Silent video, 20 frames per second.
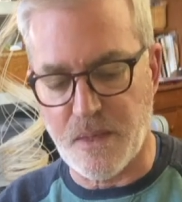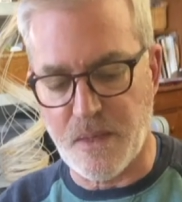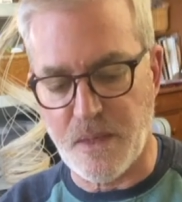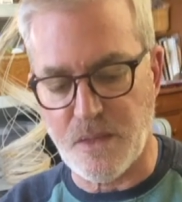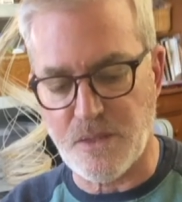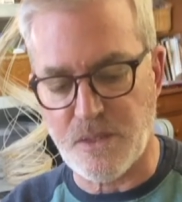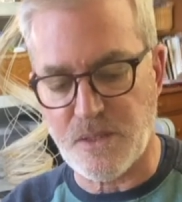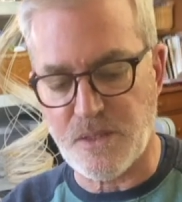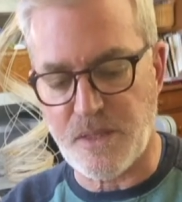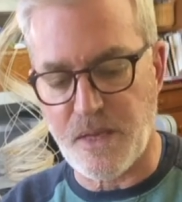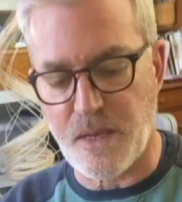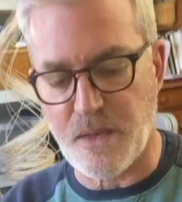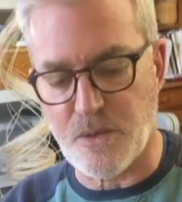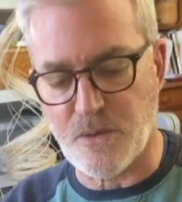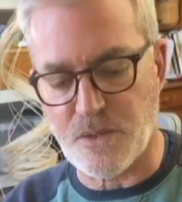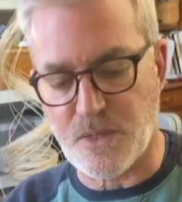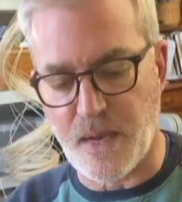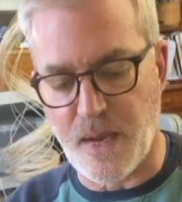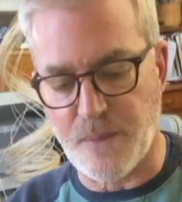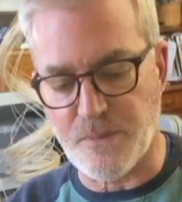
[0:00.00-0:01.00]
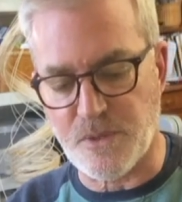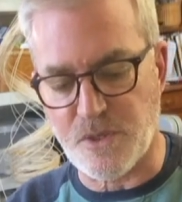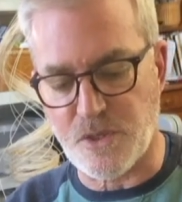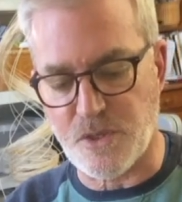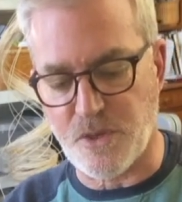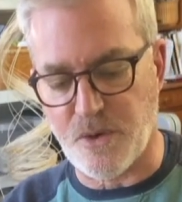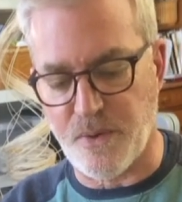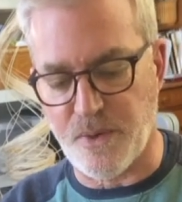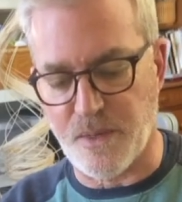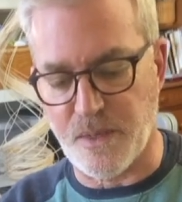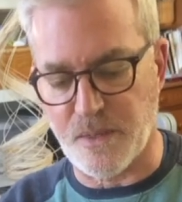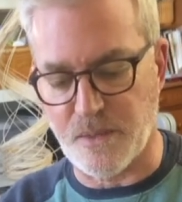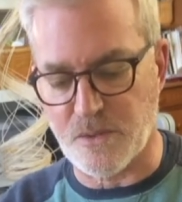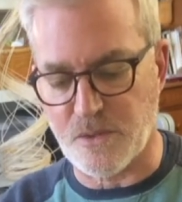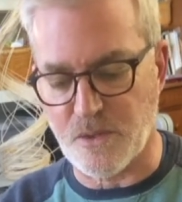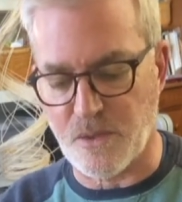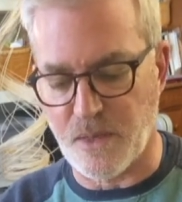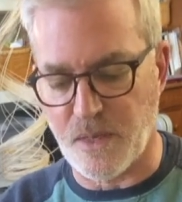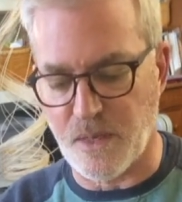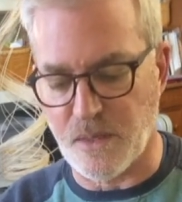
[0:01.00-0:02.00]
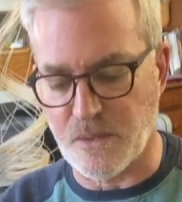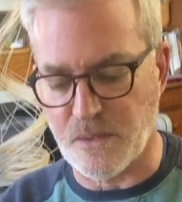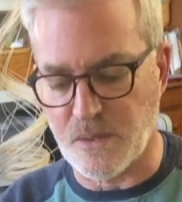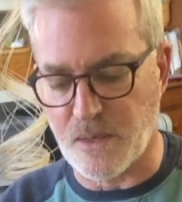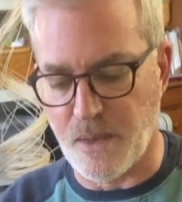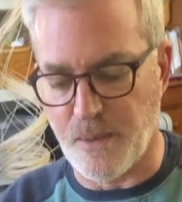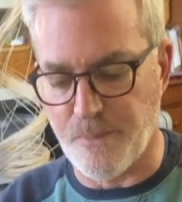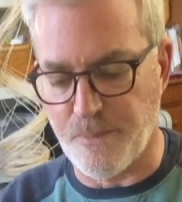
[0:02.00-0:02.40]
And just take your time stirring it so that it's